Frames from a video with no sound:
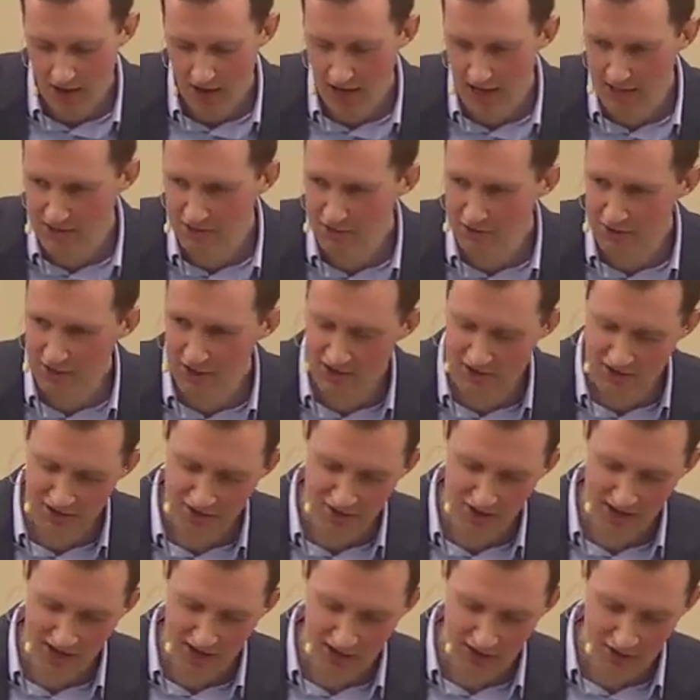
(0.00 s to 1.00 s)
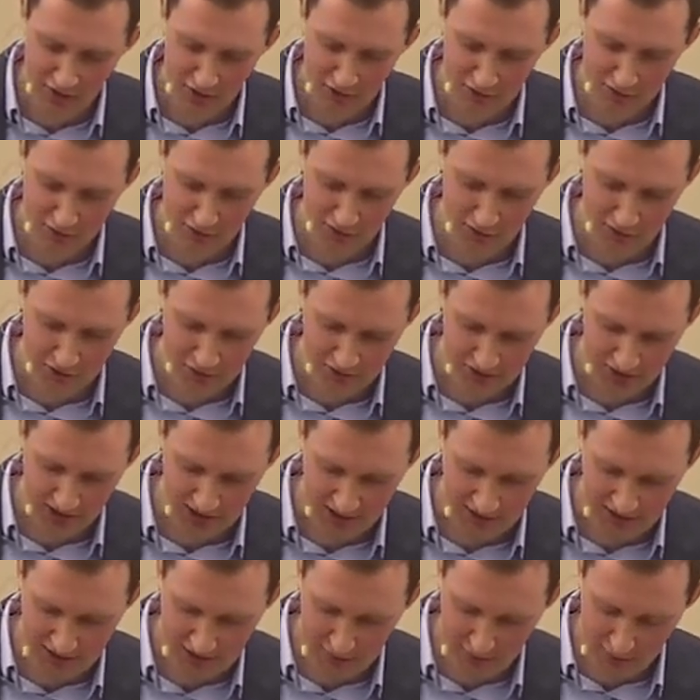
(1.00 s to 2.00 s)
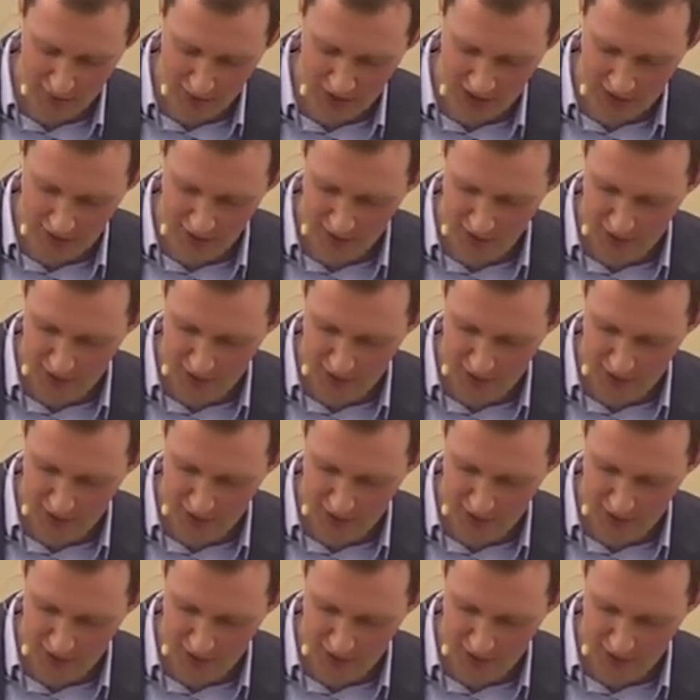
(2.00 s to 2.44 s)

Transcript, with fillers: And you and I should thank God for those things, even when they